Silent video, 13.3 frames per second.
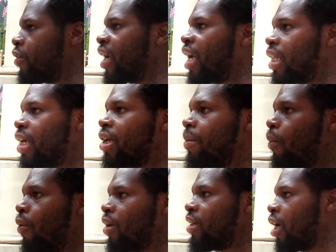You can't lean
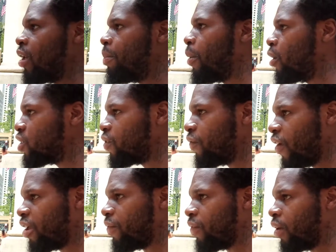upon another person's
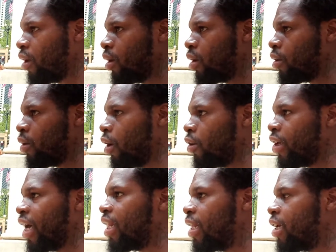faith. You know, you
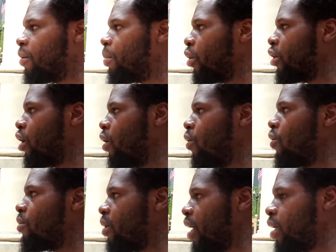got to lean upon your
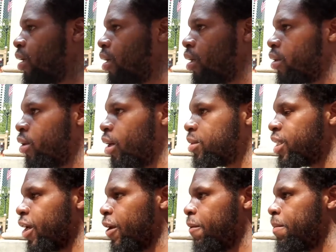own, man. You know what I'm
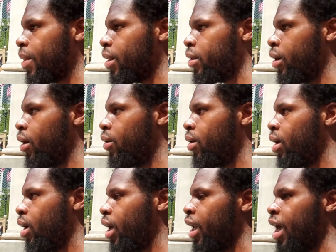saying? You know,
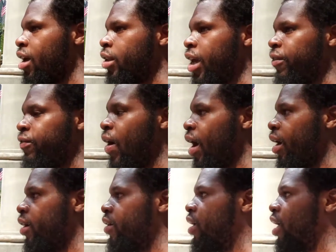and that
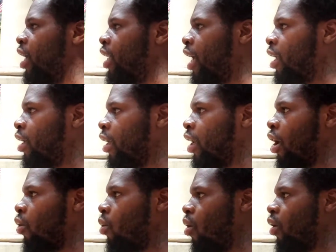fire and
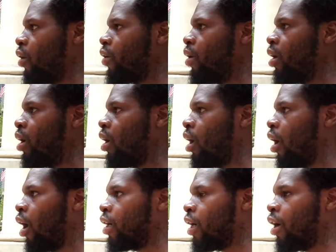that water
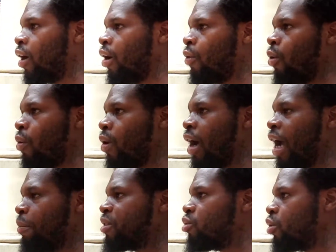are what
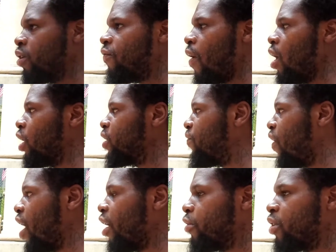happens when you fall in the
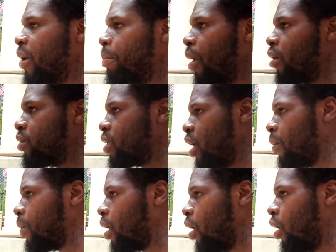fire. You get burnt
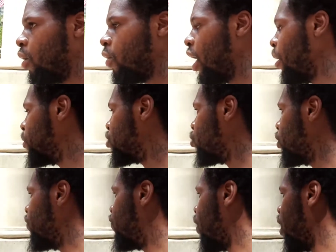up. What happens when
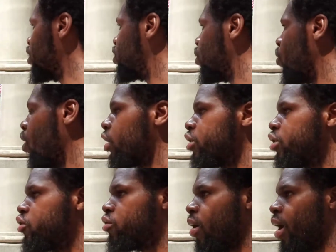you fall into water?
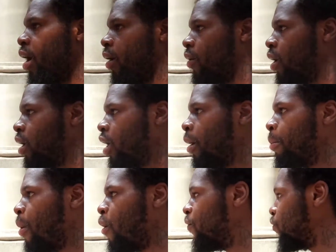You drown.
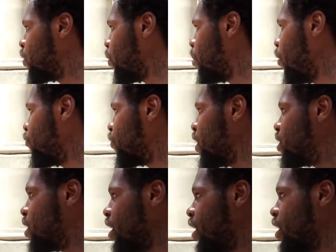And both these
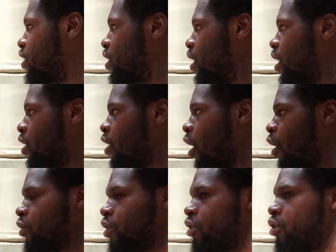things
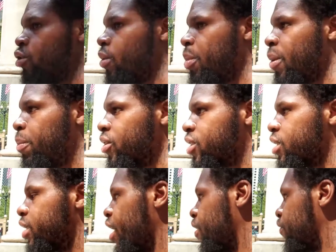causes you to be put to
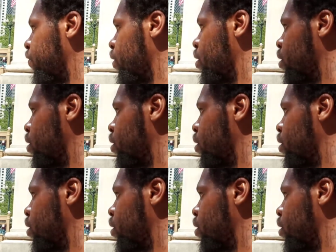death.